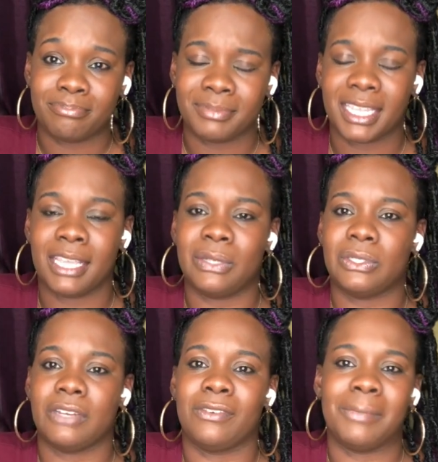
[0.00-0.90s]
Candles
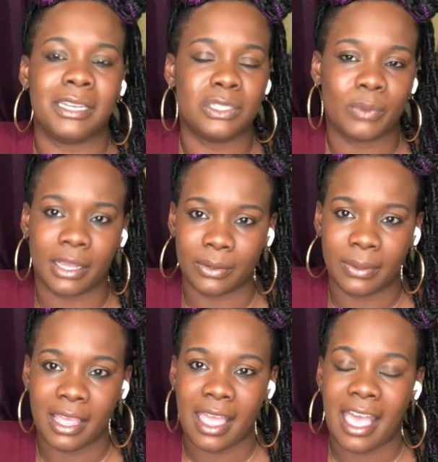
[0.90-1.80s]
are for men as well.
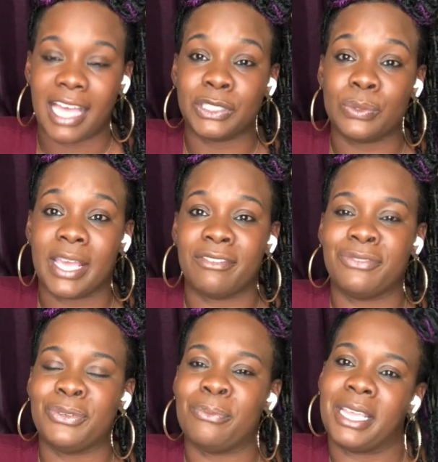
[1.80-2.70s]
I do have a
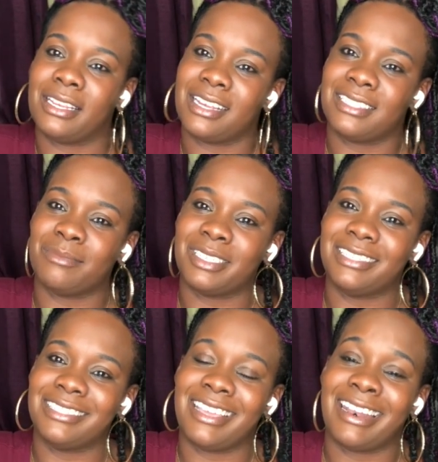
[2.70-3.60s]
few men
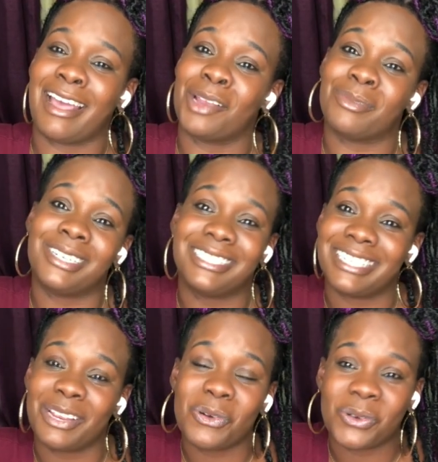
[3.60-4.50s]
customers, and I
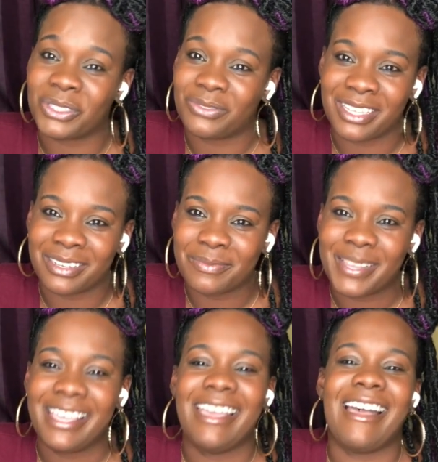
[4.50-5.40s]
appreciate all of them.
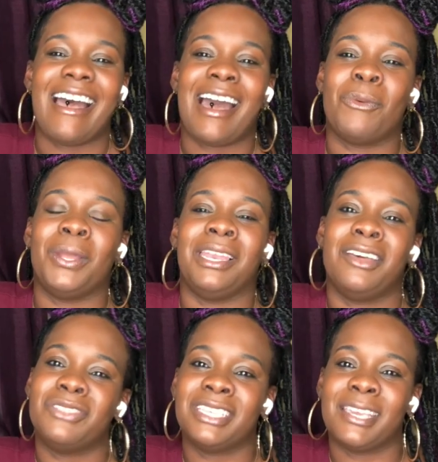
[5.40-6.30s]
I would love
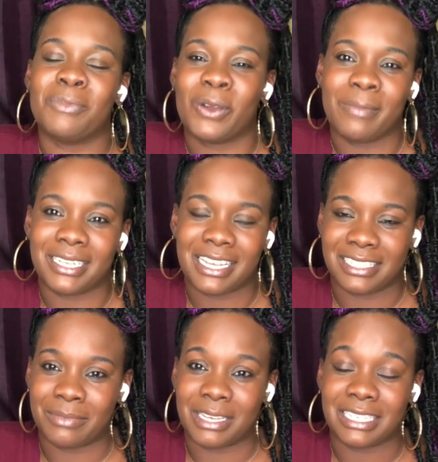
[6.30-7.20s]
to get more men
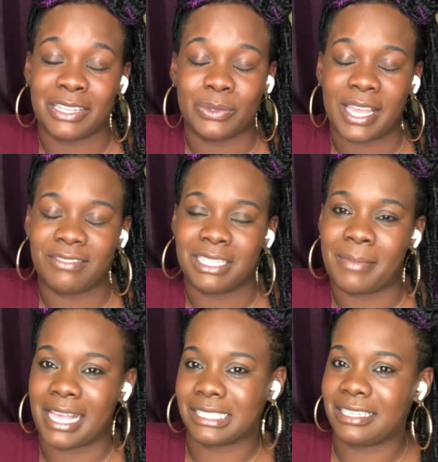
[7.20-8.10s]
customers. I do have some
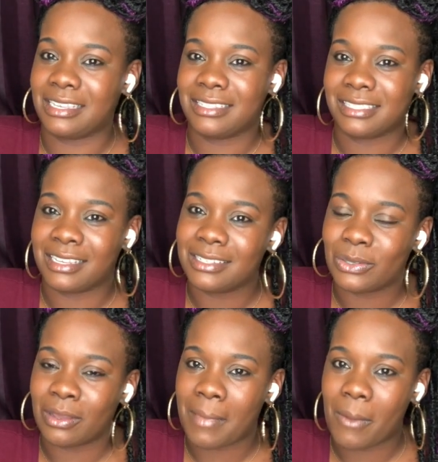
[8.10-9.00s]
masculine scents
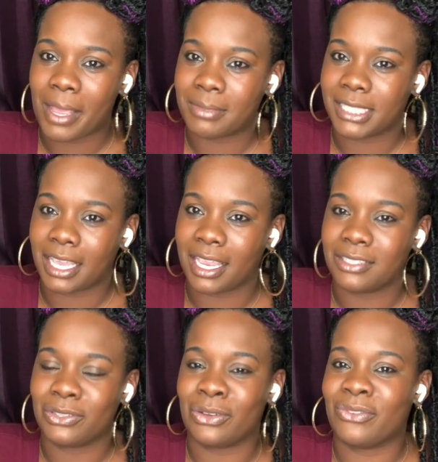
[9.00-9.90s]
on my website,
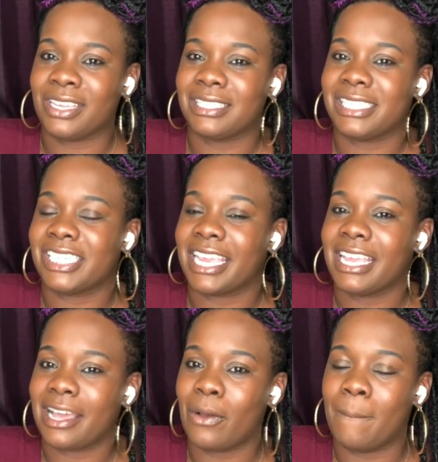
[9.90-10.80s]
so don't forget to check it
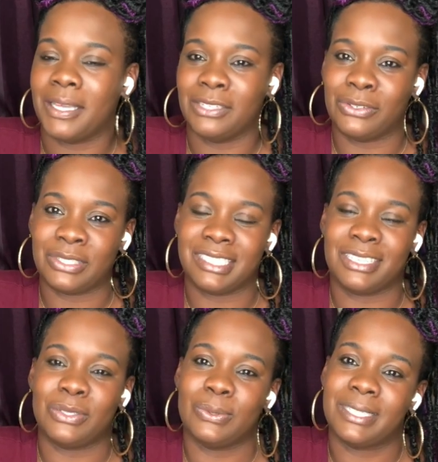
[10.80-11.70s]
out,
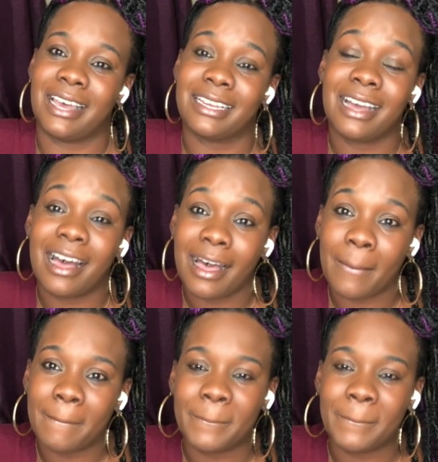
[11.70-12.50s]
BellaRoseEssentials.com.